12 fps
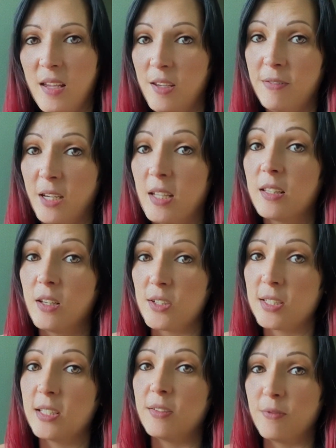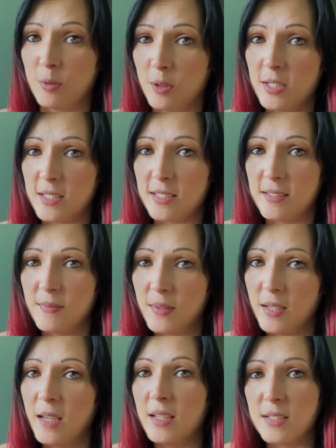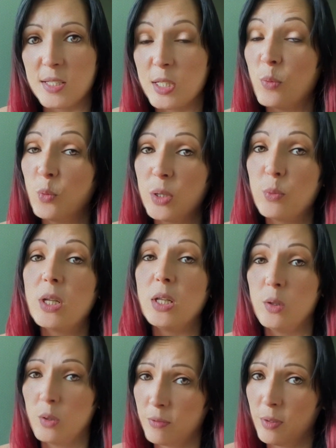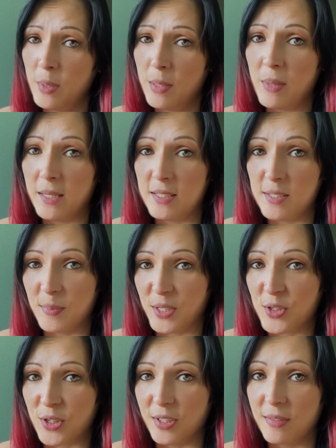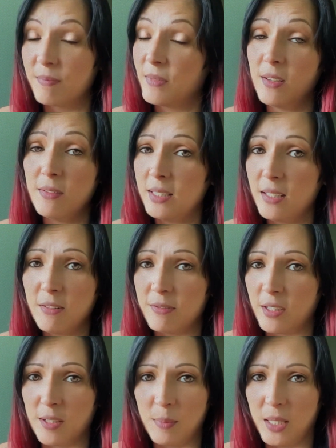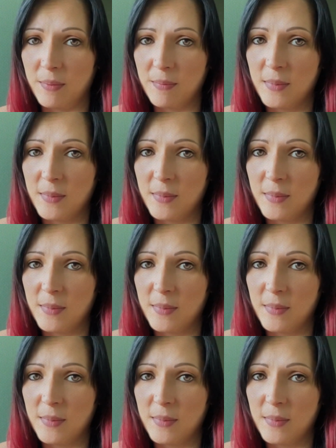If I get lost in the forest and someone will look for me by this picture, they will never find me.